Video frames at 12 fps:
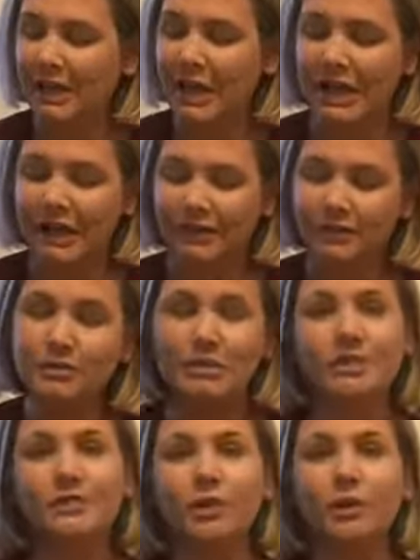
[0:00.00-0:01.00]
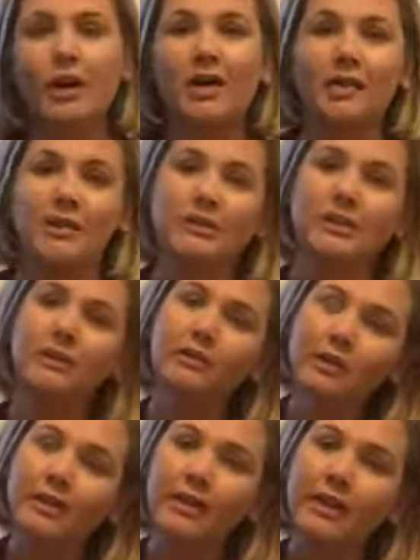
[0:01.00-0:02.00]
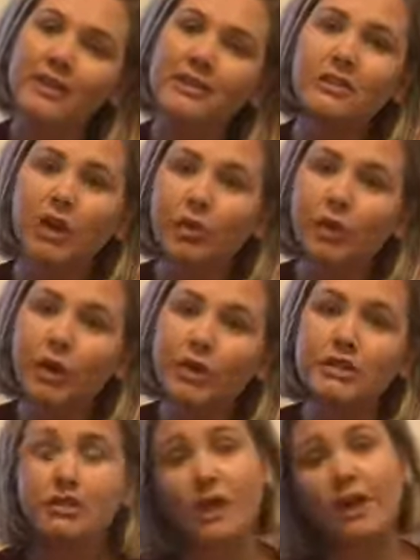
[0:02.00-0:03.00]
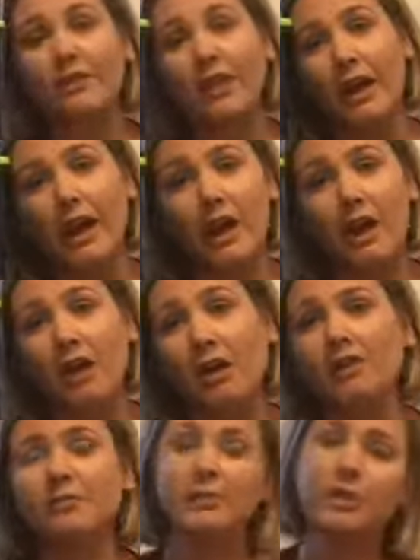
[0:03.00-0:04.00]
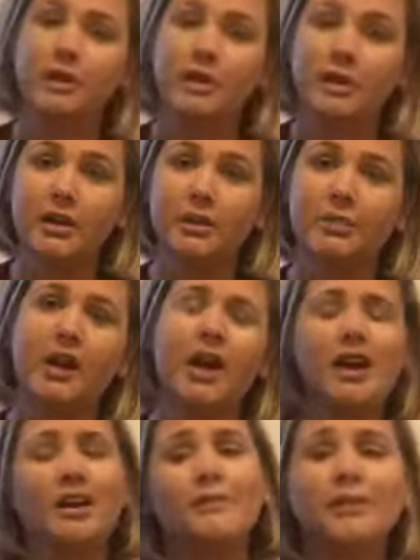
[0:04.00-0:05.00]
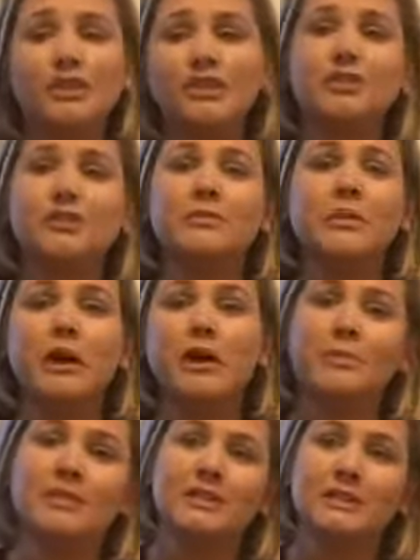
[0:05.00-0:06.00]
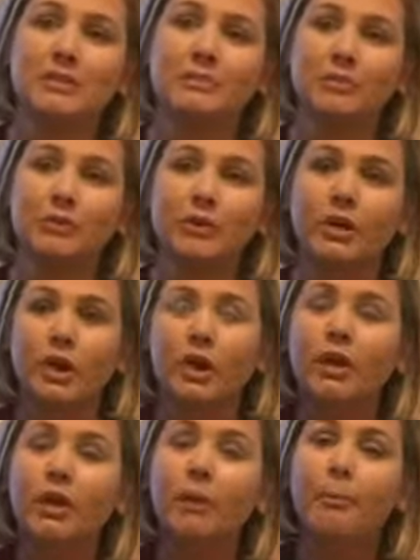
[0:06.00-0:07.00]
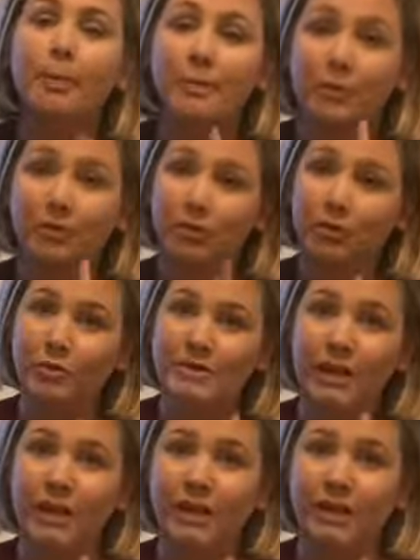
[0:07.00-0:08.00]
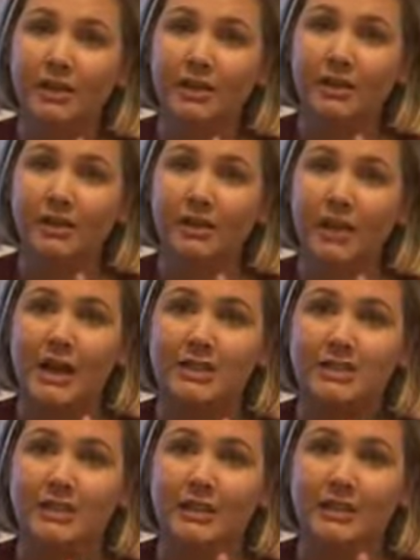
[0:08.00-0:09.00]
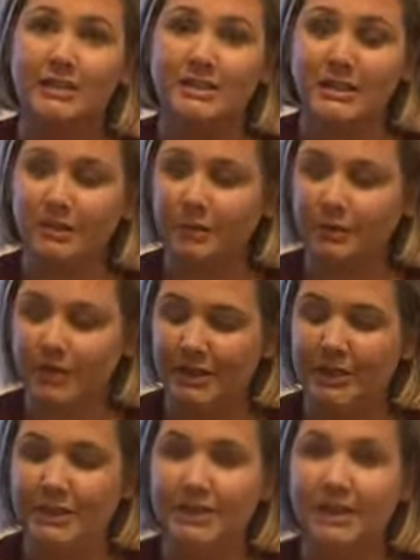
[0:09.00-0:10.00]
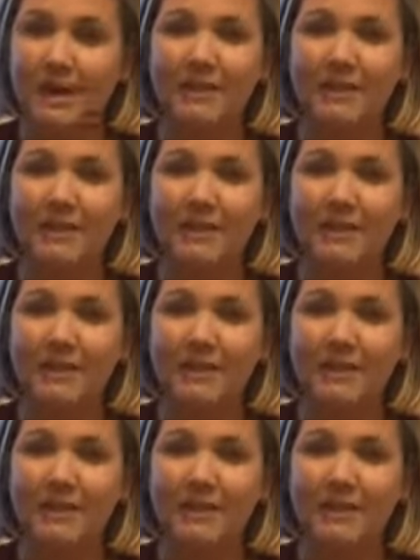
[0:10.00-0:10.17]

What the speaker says: I used it for a while and I was like, oh, that's a lot of work to drag that out and put it up. Let me just use the mop, it's simple. But my floor was not getting as clean as it did with this.